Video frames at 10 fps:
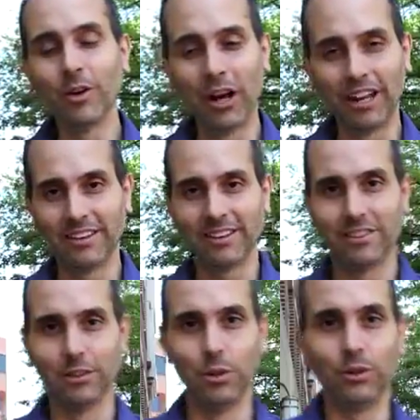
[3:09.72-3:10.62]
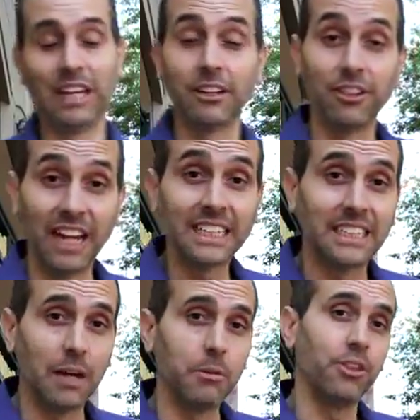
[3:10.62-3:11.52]
ready to take it to the next
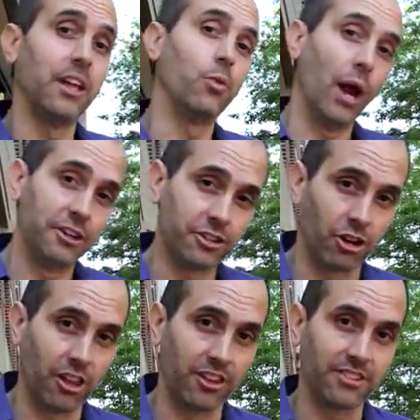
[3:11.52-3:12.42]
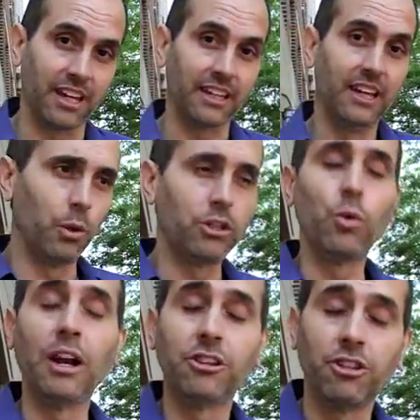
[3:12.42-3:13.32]
step, you then register on the site. Once
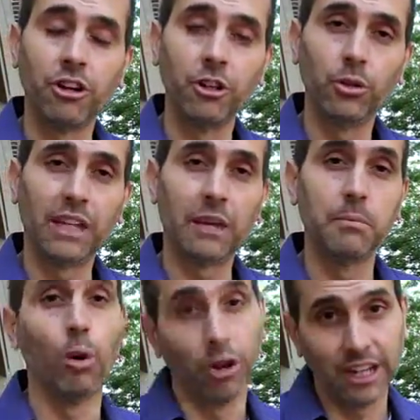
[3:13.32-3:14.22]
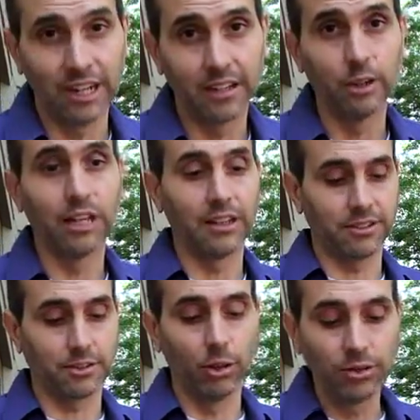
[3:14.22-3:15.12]
you register, you'll get more data. You'll
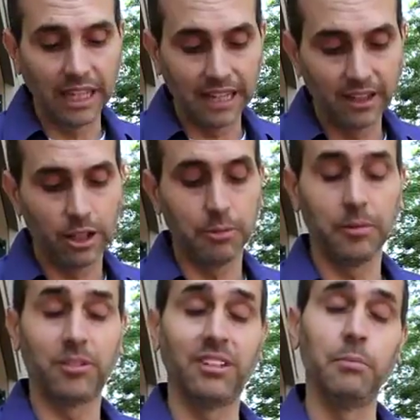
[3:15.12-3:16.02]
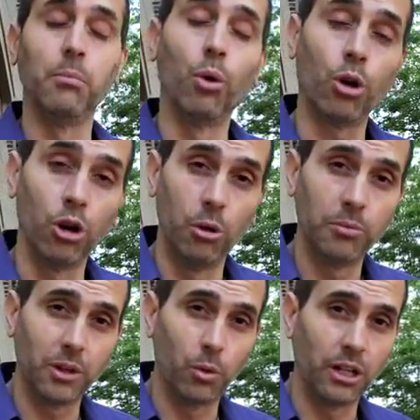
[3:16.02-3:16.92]
get sold data, you'll be able to see more
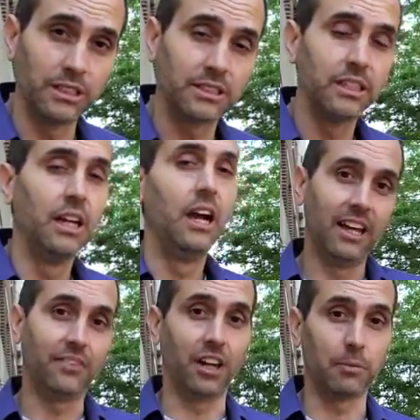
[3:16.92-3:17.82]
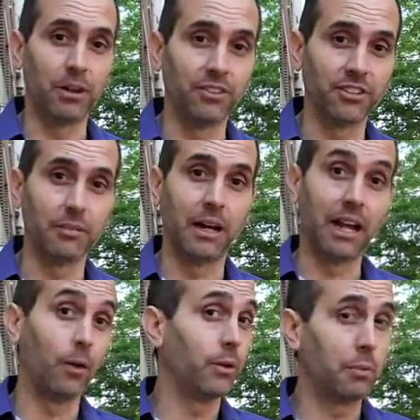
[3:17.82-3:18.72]
homes at once. I talked previously
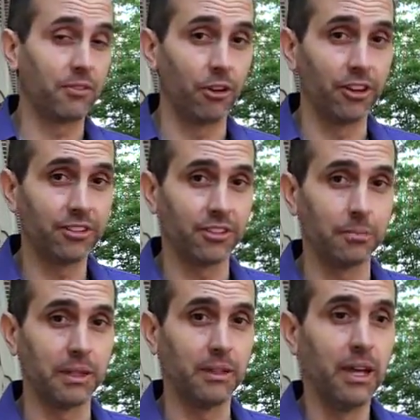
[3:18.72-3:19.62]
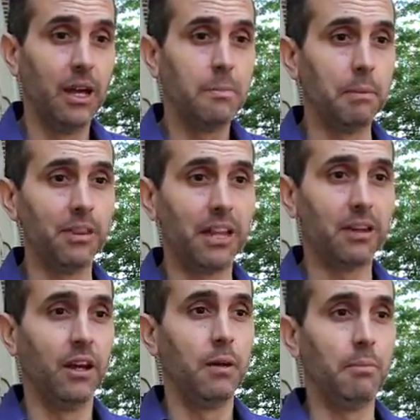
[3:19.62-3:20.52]
about how we prefer this to be people
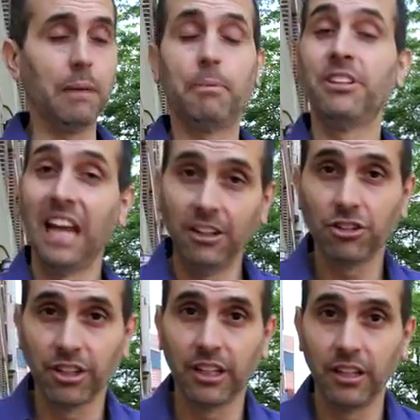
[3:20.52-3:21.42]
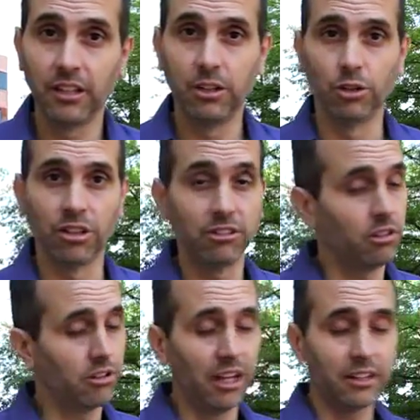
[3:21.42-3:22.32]
that might potentially use us.
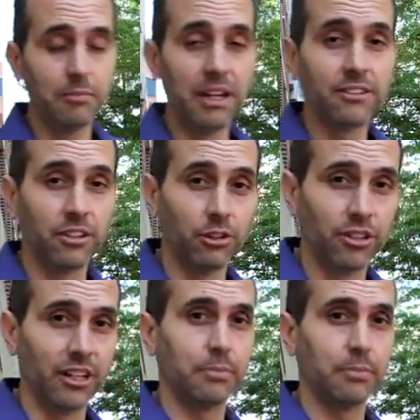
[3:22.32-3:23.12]
You're not committed to using